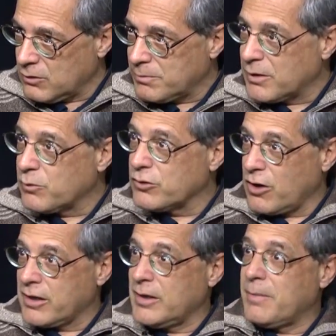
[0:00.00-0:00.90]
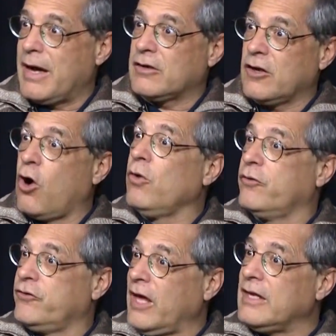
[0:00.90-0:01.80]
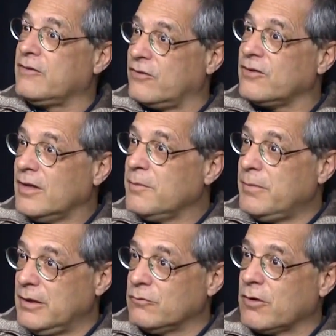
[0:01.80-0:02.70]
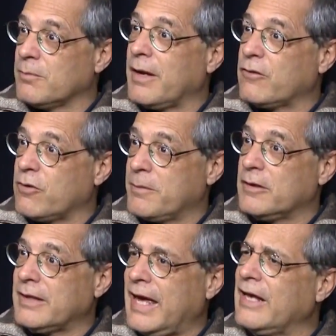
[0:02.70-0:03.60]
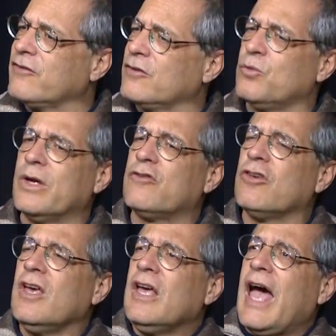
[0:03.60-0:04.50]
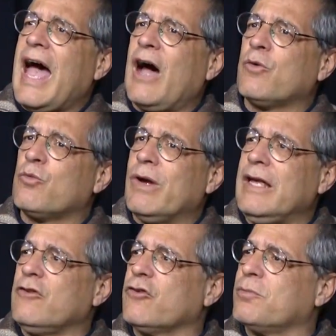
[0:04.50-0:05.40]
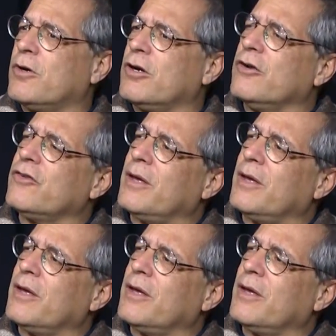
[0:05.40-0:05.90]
but we're talking about whole states being run by criminal gangs in which outrageous murders.